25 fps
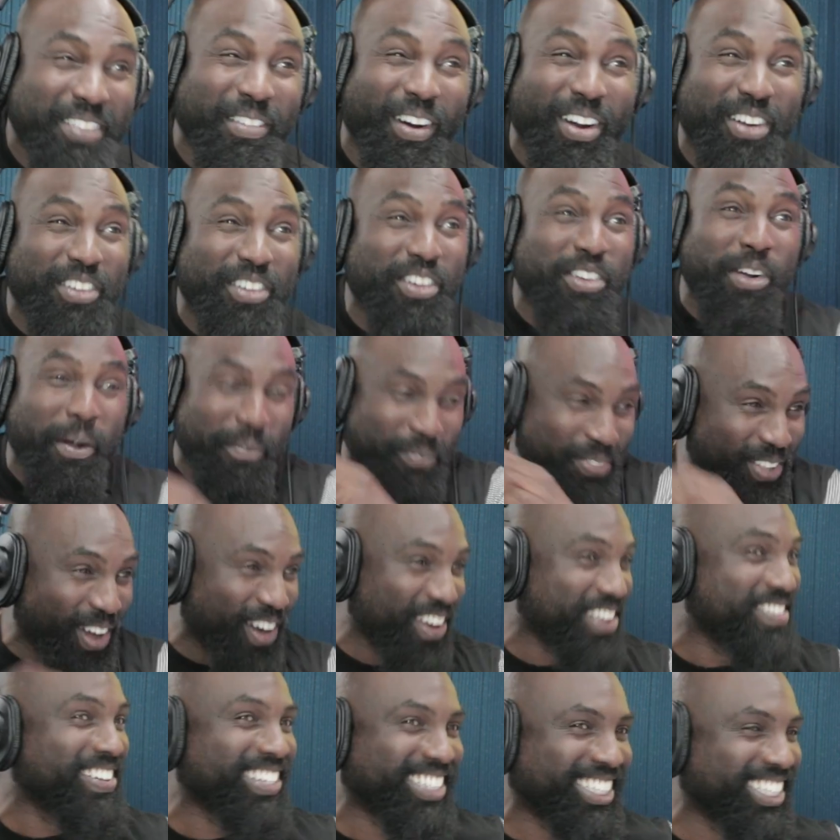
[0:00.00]
him ripped
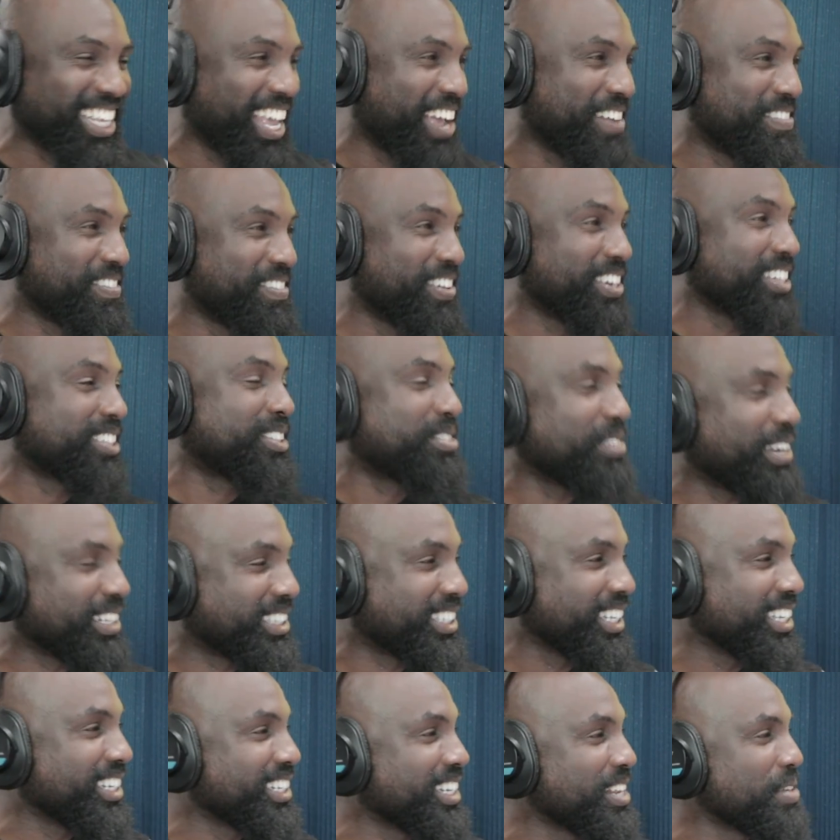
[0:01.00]
down. You see him
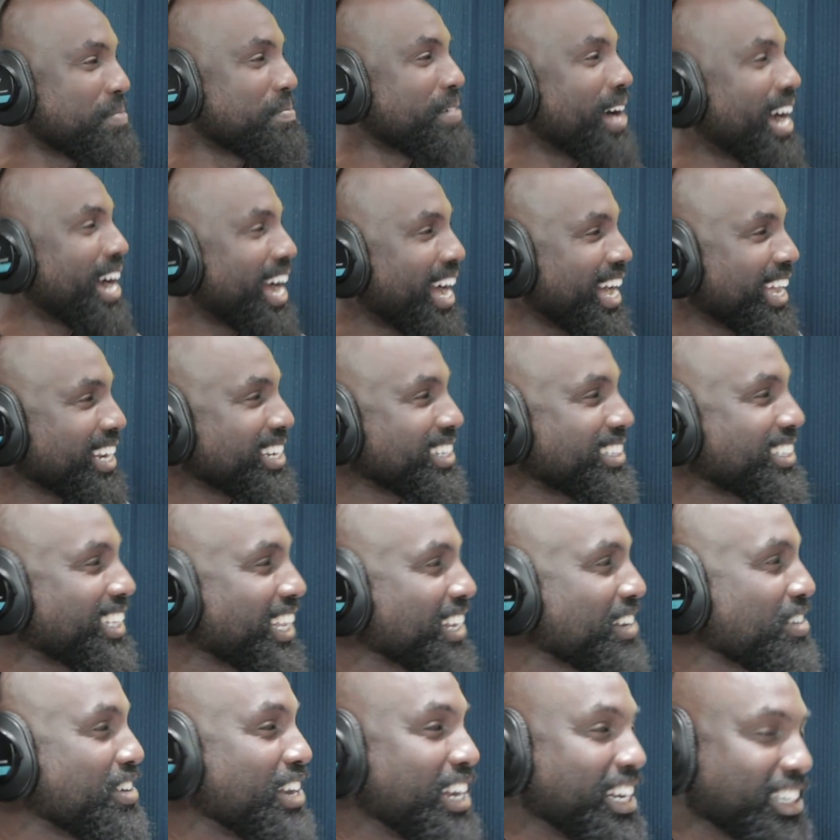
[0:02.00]
sweating. The man
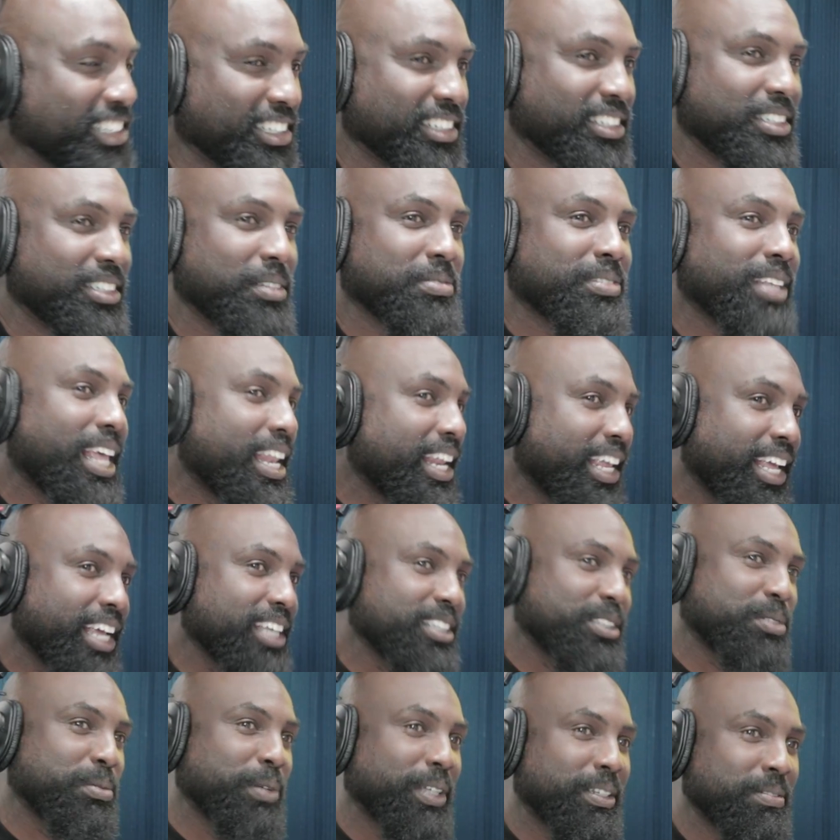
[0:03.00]
take relationships out of
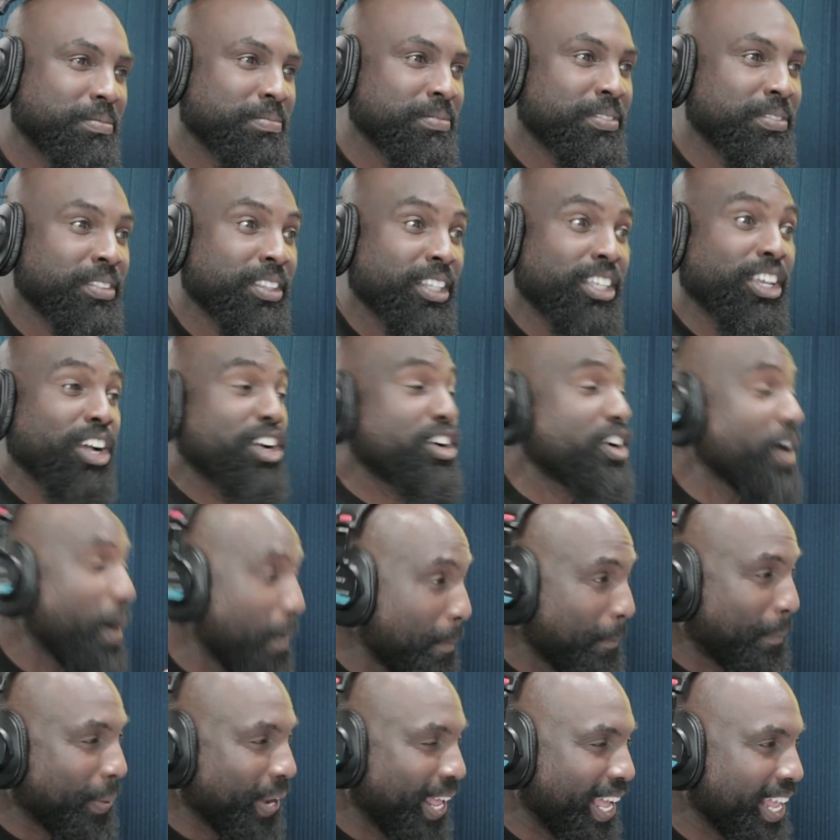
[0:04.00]
your suite. You
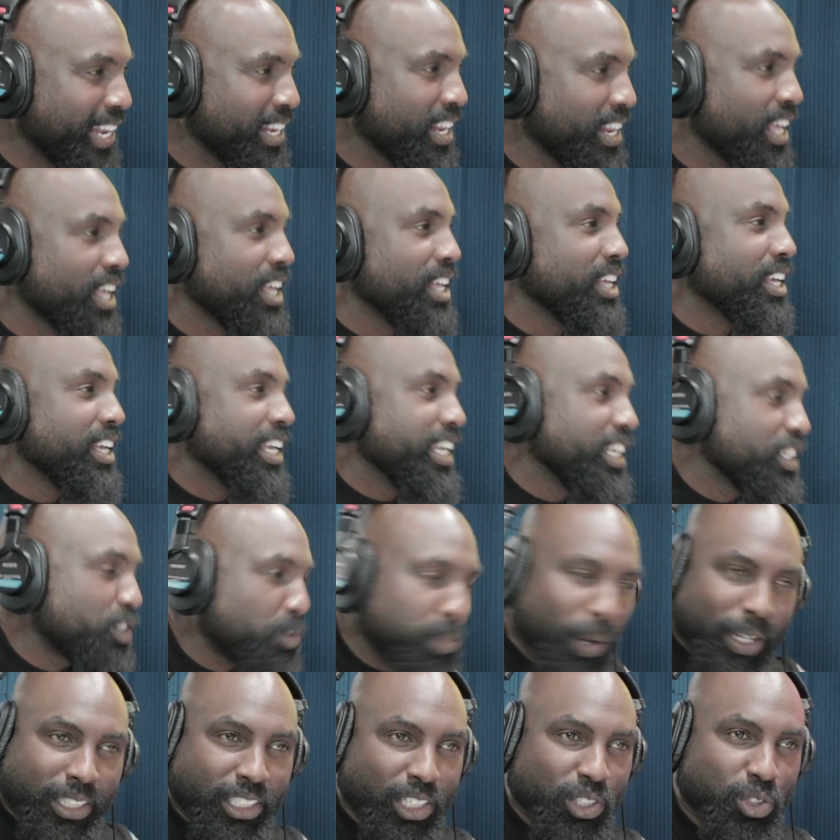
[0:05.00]
complain, he's
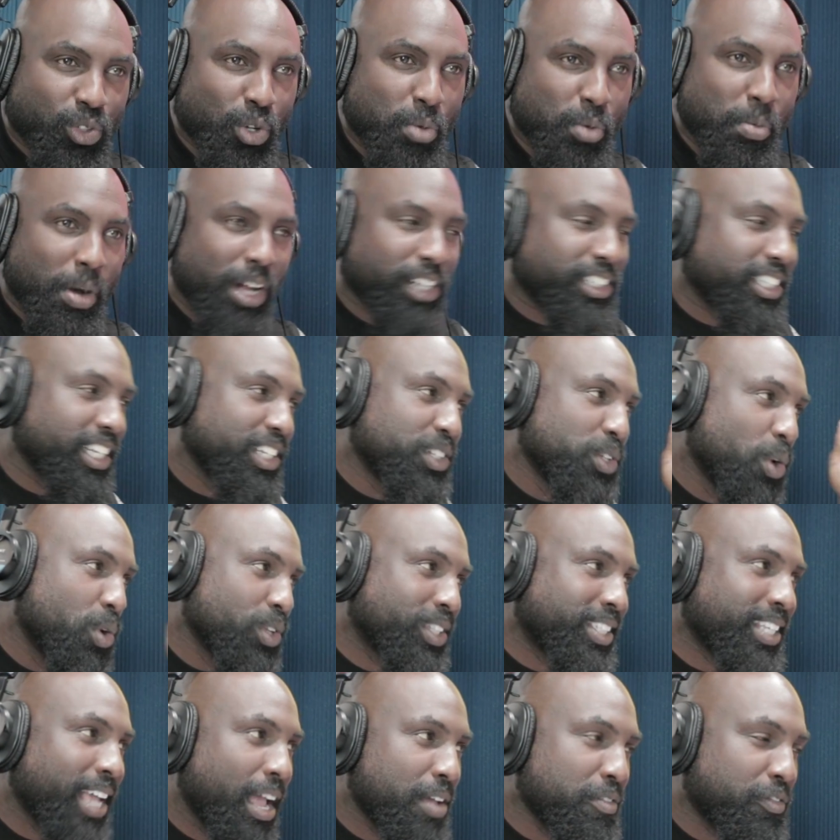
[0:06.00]
sweating too much and no
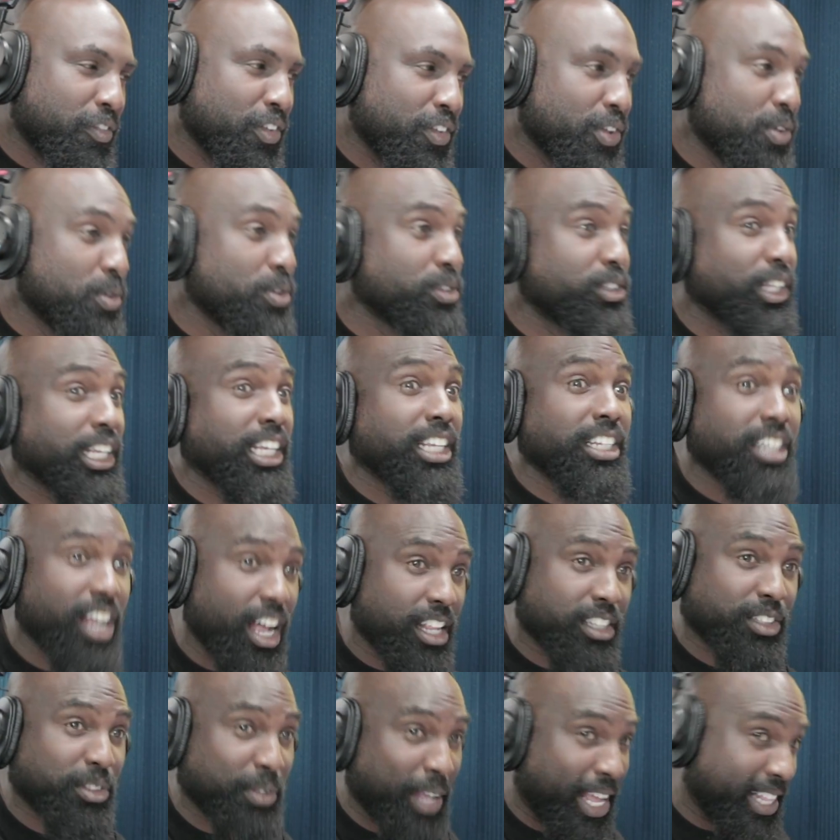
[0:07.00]
sweat. Time for you. So he
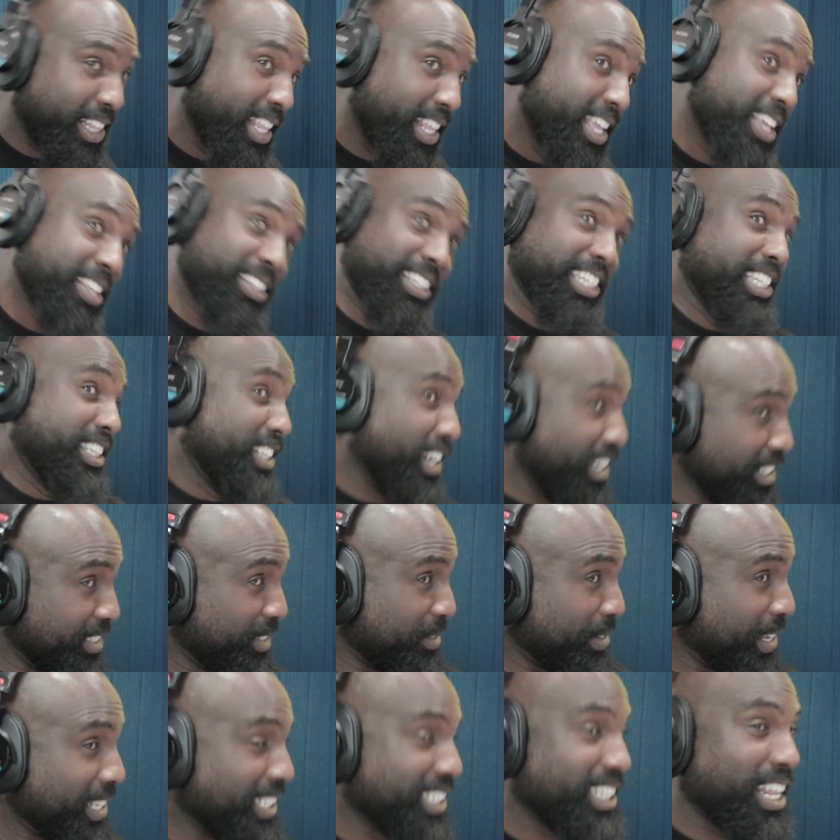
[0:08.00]
don't sweat. So he don't
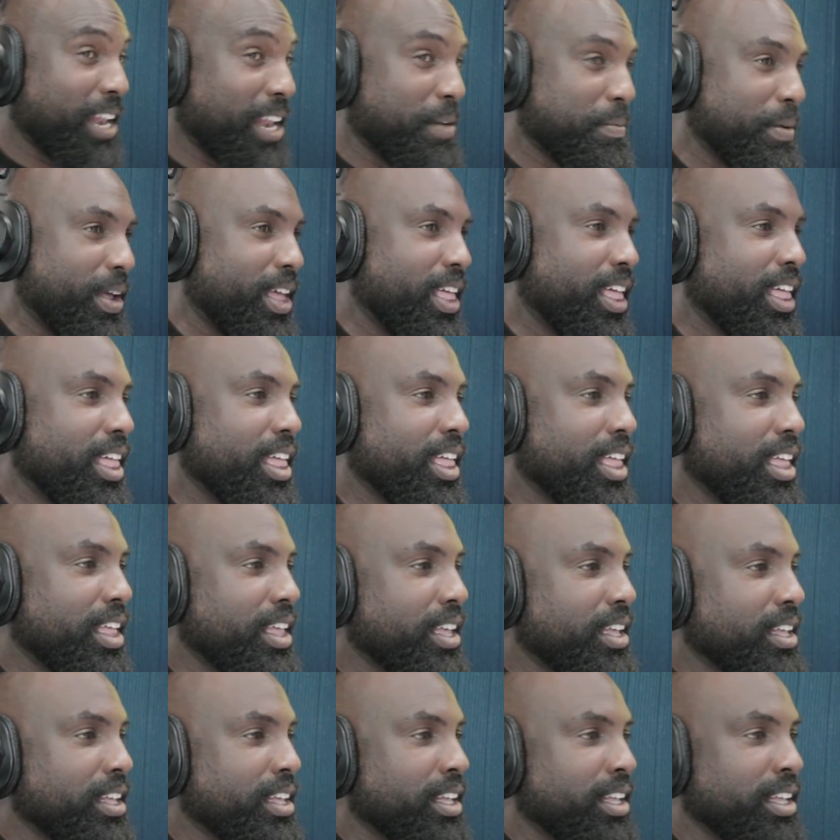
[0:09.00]
sweat. He tell him,
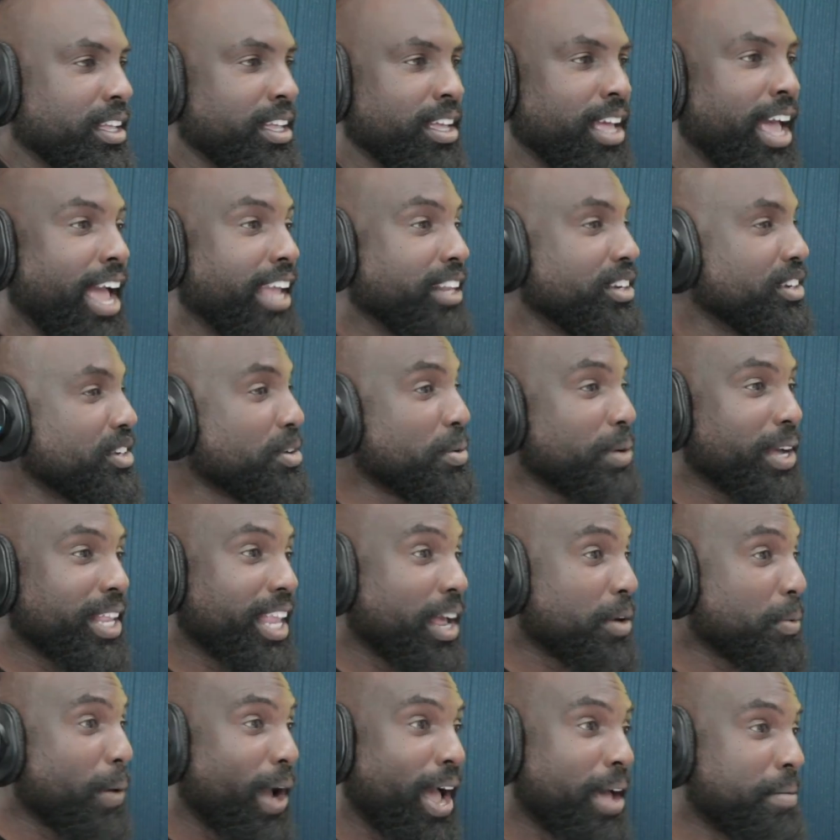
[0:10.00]
I don't know
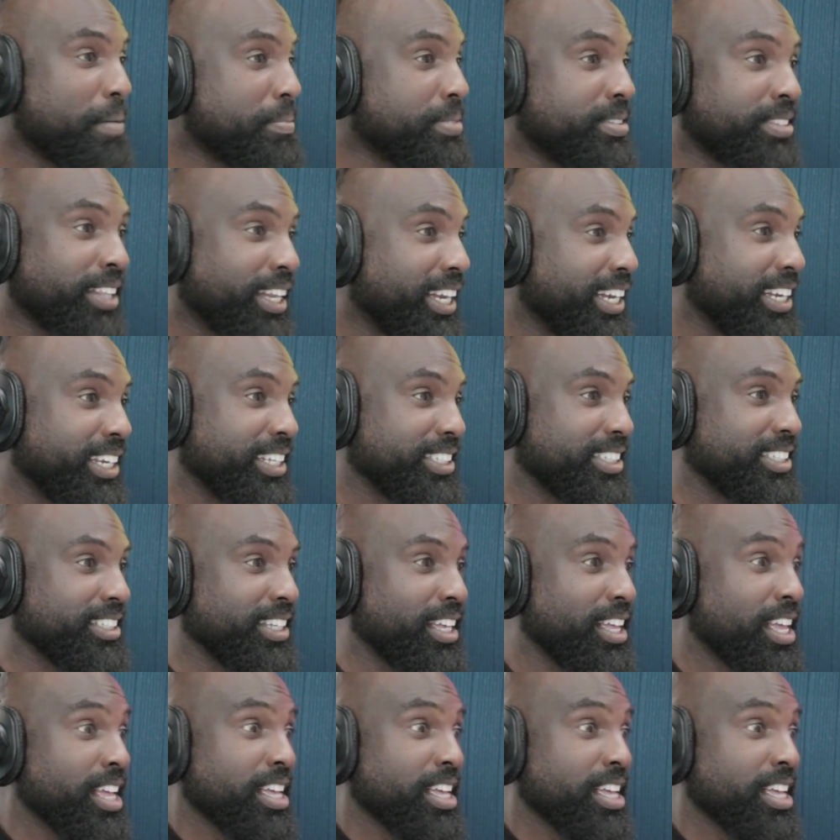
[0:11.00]
why I'm still in this, no?